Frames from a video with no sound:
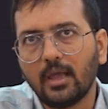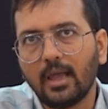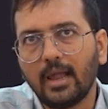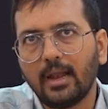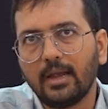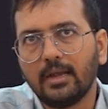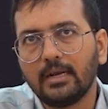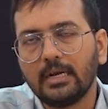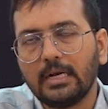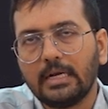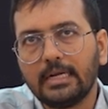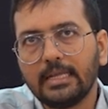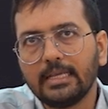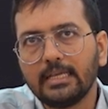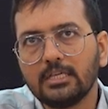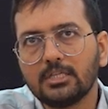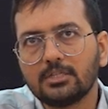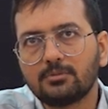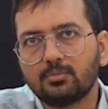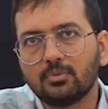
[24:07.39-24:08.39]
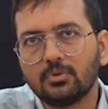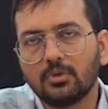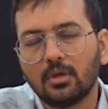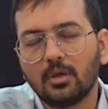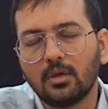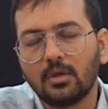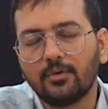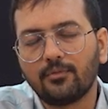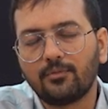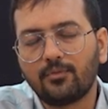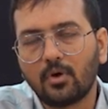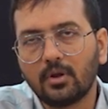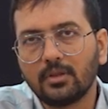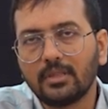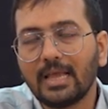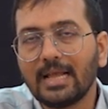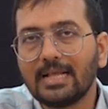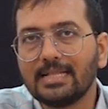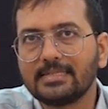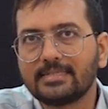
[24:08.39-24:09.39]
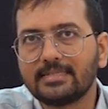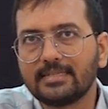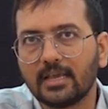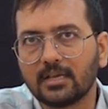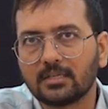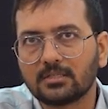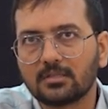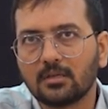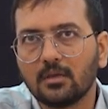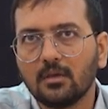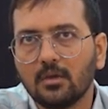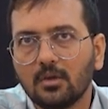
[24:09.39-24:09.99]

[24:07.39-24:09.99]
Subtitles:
and D is for the LCX.